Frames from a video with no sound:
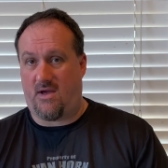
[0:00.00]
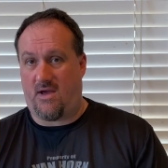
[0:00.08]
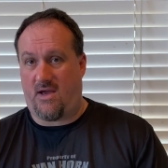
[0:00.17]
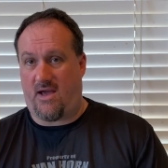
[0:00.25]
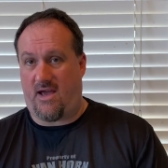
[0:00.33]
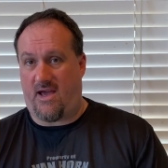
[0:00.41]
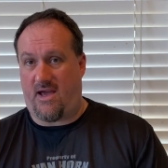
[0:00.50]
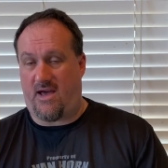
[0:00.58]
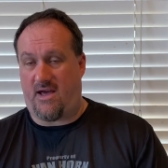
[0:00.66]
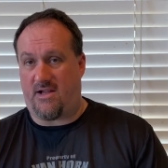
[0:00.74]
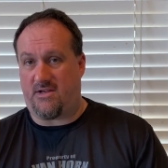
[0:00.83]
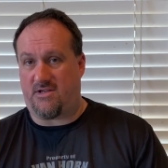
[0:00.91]

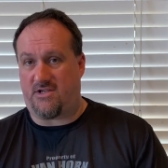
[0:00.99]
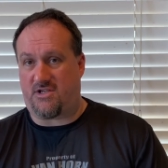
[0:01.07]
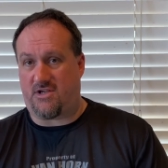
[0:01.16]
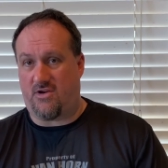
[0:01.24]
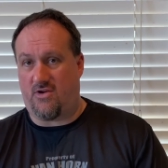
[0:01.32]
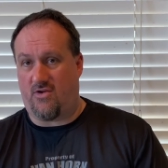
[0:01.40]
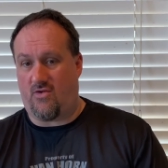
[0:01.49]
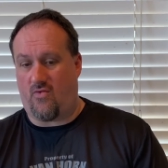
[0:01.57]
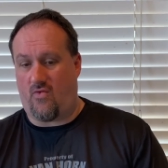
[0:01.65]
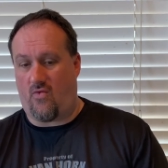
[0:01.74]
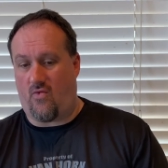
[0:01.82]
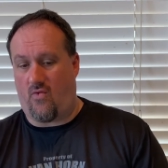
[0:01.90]
and
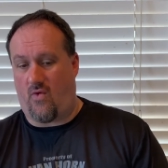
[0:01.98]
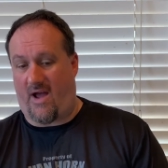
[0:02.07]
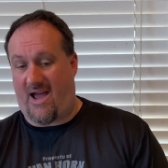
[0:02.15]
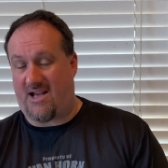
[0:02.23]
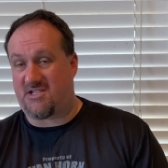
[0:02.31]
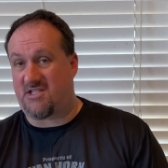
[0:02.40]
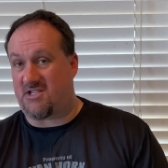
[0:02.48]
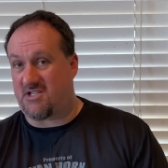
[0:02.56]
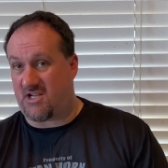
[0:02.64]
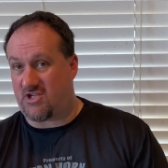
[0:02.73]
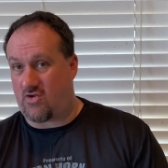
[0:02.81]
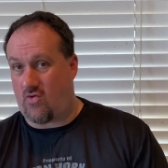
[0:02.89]
ask the
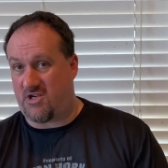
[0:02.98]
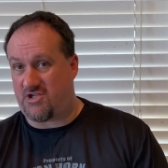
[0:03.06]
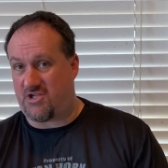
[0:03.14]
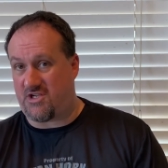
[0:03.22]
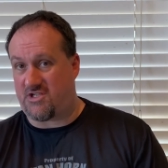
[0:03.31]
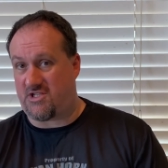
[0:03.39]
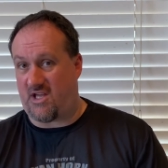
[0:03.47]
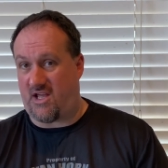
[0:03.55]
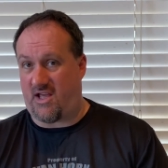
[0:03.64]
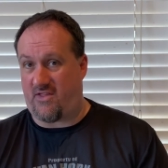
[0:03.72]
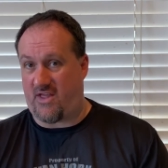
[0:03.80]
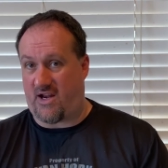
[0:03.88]
6 questions
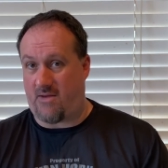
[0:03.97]
that